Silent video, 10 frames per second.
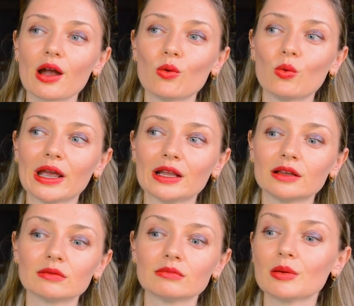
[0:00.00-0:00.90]

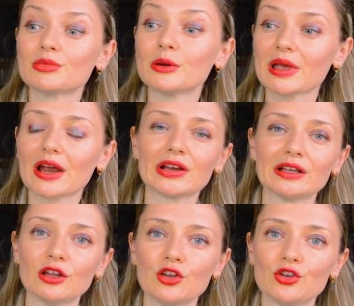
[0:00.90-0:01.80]
when
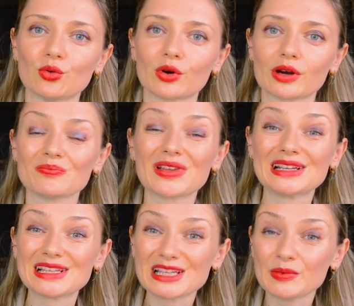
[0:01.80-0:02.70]
preparing your
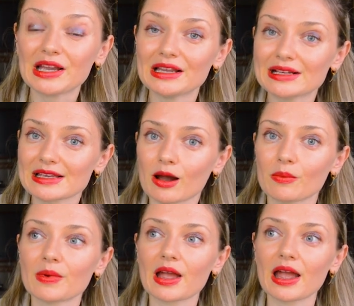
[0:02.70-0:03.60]
speaking
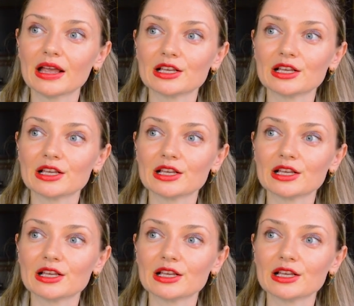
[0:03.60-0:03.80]
exam,